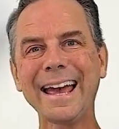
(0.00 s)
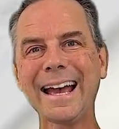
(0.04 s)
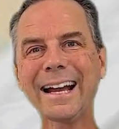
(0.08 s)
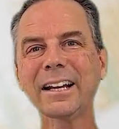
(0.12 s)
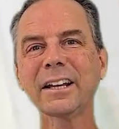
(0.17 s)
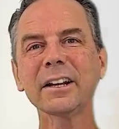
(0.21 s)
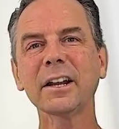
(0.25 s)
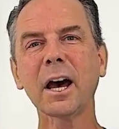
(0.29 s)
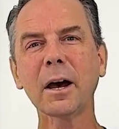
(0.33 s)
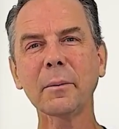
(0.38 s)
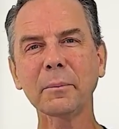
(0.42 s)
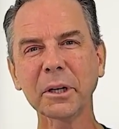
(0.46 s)

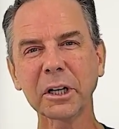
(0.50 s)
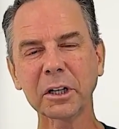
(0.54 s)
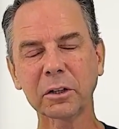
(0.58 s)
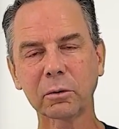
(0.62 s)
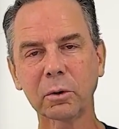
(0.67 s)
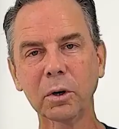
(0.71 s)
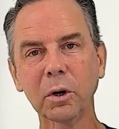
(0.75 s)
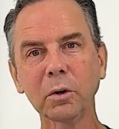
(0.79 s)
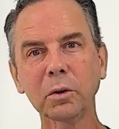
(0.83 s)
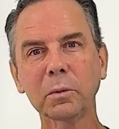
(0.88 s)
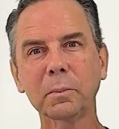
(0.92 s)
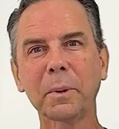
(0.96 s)
economic
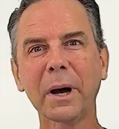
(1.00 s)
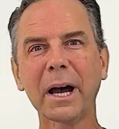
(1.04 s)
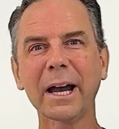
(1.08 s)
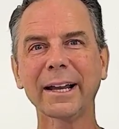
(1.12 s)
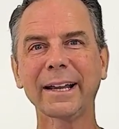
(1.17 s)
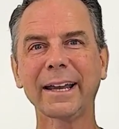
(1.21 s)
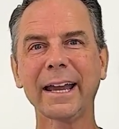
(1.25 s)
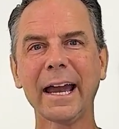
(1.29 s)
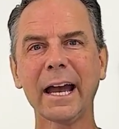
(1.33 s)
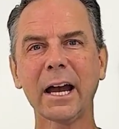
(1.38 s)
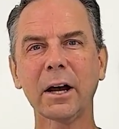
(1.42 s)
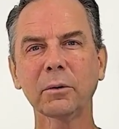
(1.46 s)
growth by
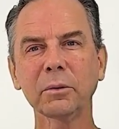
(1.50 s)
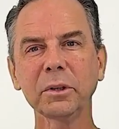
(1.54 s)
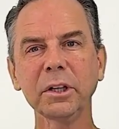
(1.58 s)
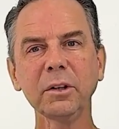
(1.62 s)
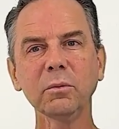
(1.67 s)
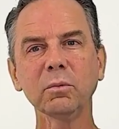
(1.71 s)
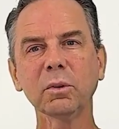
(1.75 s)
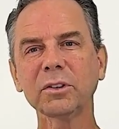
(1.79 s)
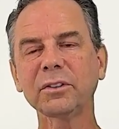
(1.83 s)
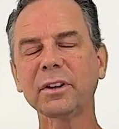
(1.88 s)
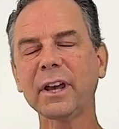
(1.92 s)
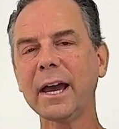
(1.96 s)
county,
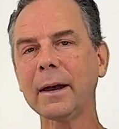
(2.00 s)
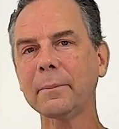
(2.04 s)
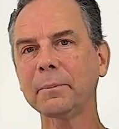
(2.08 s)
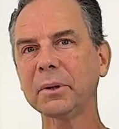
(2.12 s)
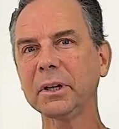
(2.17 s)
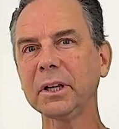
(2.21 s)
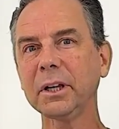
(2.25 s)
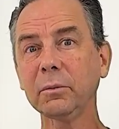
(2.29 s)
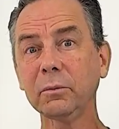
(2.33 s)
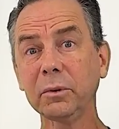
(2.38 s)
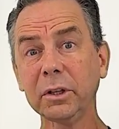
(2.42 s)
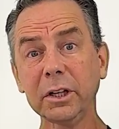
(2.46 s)
what's
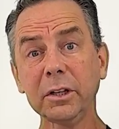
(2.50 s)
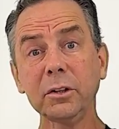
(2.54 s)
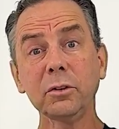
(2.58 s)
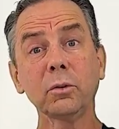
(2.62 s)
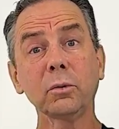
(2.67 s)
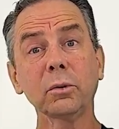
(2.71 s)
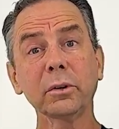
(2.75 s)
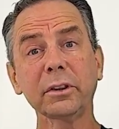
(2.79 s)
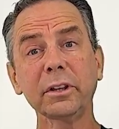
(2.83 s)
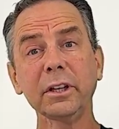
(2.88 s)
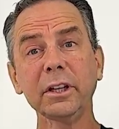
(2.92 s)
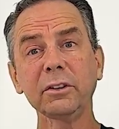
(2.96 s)
happening within
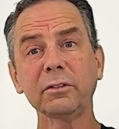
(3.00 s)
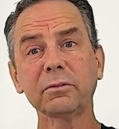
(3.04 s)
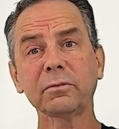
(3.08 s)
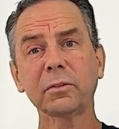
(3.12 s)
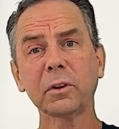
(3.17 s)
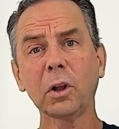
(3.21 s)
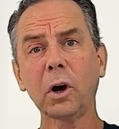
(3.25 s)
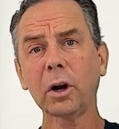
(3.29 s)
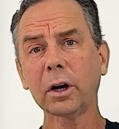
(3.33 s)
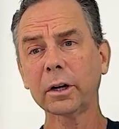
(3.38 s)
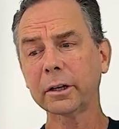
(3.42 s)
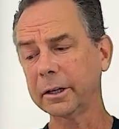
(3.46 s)
Northeast
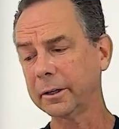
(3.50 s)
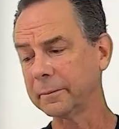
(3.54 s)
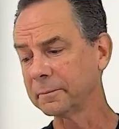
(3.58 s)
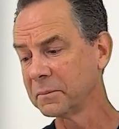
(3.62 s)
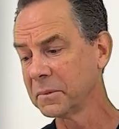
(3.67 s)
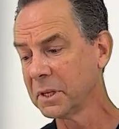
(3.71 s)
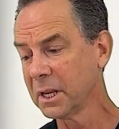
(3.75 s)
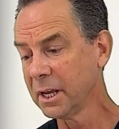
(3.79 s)
Florida?